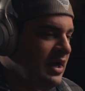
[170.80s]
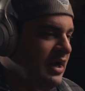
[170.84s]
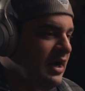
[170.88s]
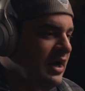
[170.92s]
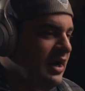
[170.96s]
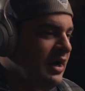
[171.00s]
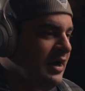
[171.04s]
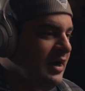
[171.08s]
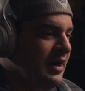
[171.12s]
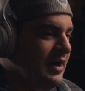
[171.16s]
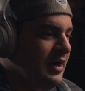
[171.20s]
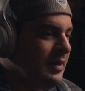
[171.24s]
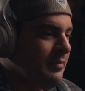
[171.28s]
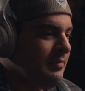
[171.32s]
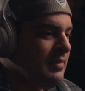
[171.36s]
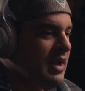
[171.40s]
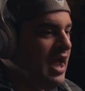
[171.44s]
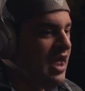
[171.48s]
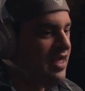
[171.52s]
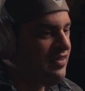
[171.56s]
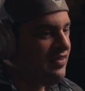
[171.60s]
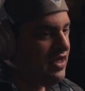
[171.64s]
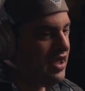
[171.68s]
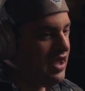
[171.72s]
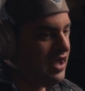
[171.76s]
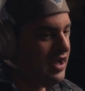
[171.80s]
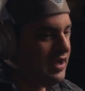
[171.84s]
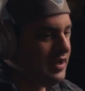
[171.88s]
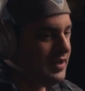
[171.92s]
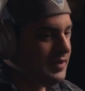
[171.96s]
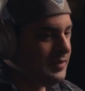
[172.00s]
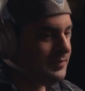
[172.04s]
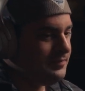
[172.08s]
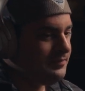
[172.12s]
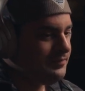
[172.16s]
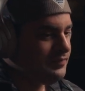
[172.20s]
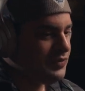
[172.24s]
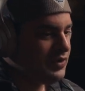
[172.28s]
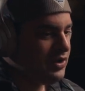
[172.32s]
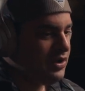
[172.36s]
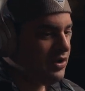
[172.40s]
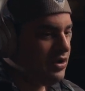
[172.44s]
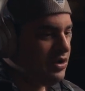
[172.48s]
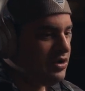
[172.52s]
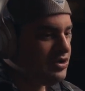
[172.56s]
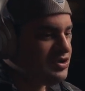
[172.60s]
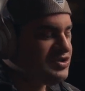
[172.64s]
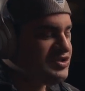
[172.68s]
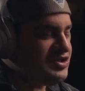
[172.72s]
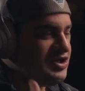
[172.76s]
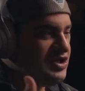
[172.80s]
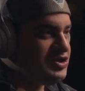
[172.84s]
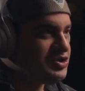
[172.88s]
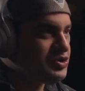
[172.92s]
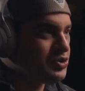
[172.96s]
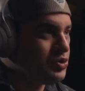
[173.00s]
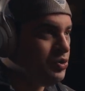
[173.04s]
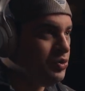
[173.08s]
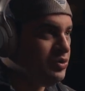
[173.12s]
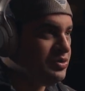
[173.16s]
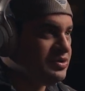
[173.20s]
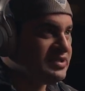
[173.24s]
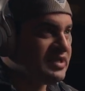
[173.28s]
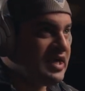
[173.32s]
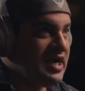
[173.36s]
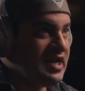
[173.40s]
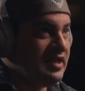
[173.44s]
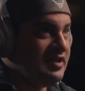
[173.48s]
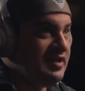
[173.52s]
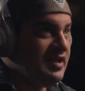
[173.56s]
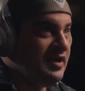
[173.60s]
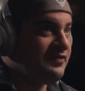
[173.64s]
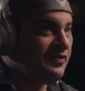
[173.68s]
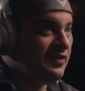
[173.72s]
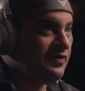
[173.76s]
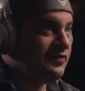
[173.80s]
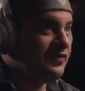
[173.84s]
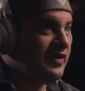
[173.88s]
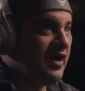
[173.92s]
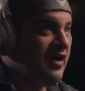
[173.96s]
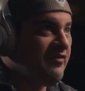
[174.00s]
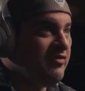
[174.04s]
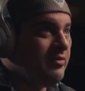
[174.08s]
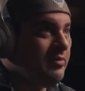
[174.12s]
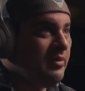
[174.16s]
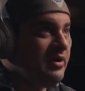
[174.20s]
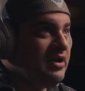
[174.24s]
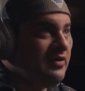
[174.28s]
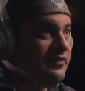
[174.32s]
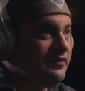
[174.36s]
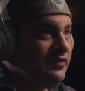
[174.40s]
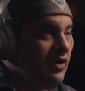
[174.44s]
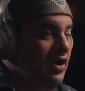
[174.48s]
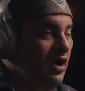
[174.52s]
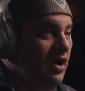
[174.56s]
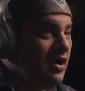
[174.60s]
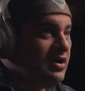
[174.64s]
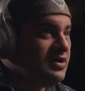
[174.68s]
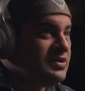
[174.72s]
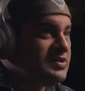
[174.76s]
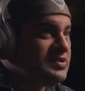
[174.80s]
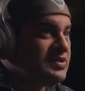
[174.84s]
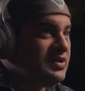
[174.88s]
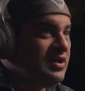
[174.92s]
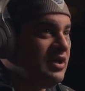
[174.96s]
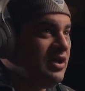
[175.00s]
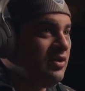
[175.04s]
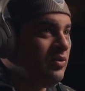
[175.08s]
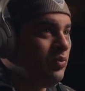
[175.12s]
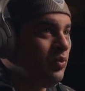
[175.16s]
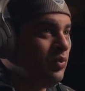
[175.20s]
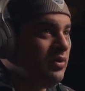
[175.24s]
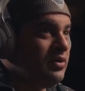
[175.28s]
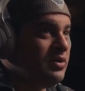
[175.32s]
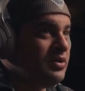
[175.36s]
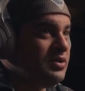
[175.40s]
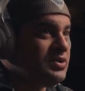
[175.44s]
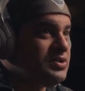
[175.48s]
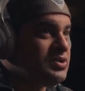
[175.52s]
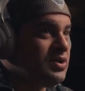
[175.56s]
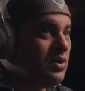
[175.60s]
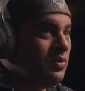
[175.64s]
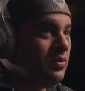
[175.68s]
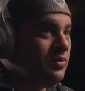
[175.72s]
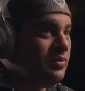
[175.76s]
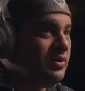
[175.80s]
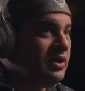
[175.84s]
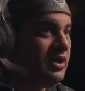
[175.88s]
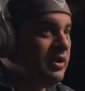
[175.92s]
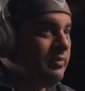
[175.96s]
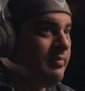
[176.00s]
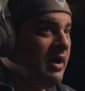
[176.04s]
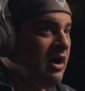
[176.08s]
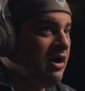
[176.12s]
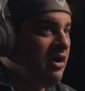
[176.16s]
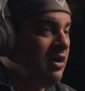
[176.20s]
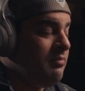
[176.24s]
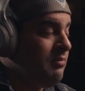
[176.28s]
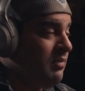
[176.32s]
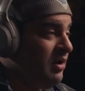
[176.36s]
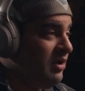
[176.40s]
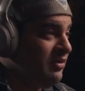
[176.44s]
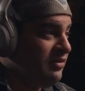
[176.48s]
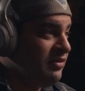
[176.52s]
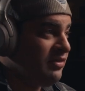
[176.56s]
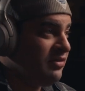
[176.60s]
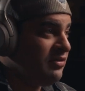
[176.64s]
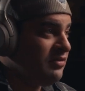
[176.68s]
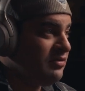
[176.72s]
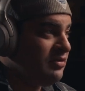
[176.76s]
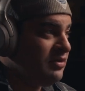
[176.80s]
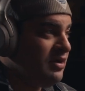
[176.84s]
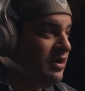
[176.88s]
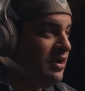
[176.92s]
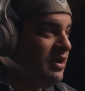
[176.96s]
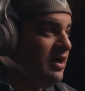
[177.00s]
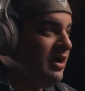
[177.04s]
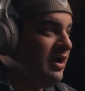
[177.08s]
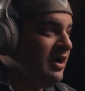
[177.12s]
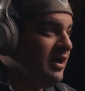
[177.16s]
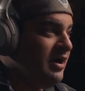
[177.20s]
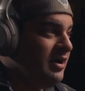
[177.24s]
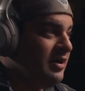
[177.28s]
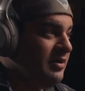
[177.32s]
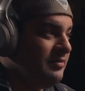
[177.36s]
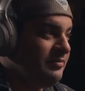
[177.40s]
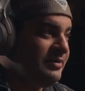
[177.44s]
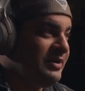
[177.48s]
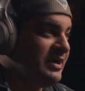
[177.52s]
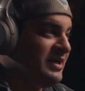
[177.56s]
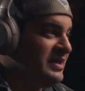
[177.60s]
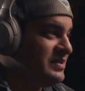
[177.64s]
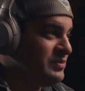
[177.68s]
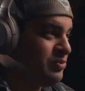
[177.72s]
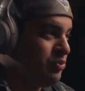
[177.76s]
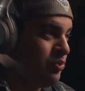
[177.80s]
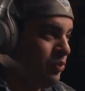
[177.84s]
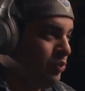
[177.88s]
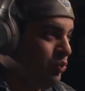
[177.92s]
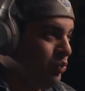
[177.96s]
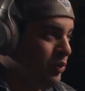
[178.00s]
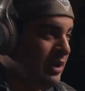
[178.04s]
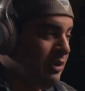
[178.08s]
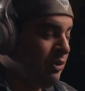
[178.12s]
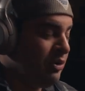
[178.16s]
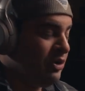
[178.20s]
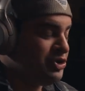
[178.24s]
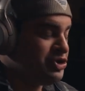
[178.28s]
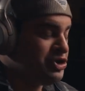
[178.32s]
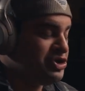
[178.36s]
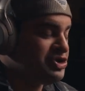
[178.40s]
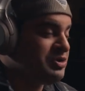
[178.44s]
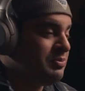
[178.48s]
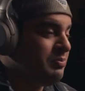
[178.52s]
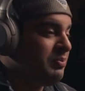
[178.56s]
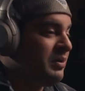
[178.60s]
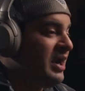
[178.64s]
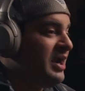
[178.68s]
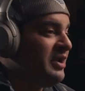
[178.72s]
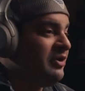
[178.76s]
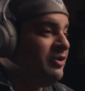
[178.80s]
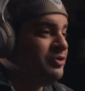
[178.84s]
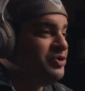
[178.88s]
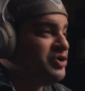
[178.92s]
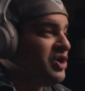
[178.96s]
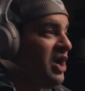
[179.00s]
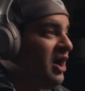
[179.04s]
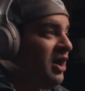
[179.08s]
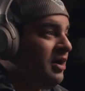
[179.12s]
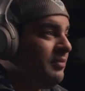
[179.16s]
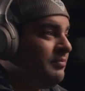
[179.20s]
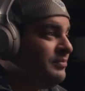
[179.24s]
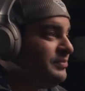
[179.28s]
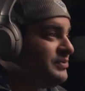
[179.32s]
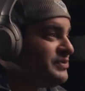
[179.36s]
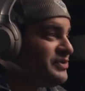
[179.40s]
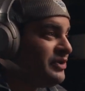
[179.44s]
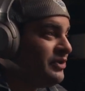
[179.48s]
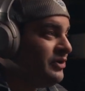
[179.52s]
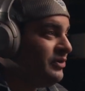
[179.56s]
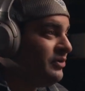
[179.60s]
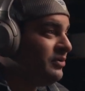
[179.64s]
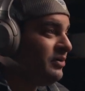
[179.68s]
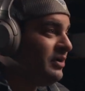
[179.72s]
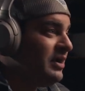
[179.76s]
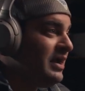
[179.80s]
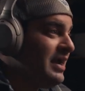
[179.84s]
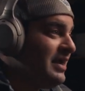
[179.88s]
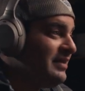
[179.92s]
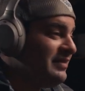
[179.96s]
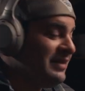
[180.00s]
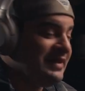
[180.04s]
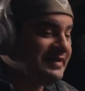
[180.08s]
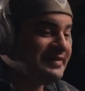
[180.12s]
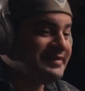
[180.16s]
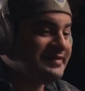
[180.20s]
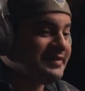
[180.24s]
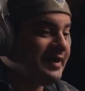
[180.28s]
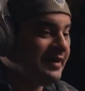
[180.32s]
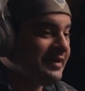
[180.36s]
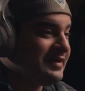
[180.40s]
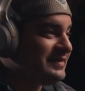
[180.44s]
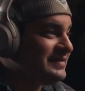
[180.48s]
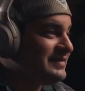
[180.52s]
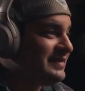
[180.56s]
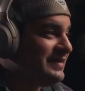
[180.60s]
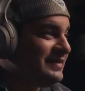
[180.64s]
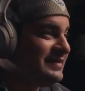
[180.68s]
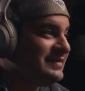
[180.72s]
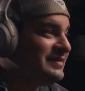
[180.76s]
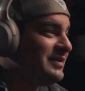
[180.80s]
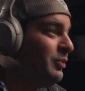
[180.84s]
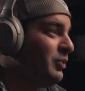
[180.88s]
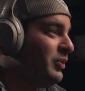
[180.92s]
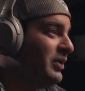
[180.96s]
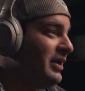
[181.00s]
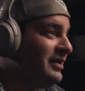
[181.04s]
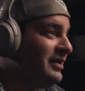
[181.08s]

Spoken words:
and then C school is kind of different for everybody. For us, it was only about a month, because we were just a brand new job, so they stuck us into someone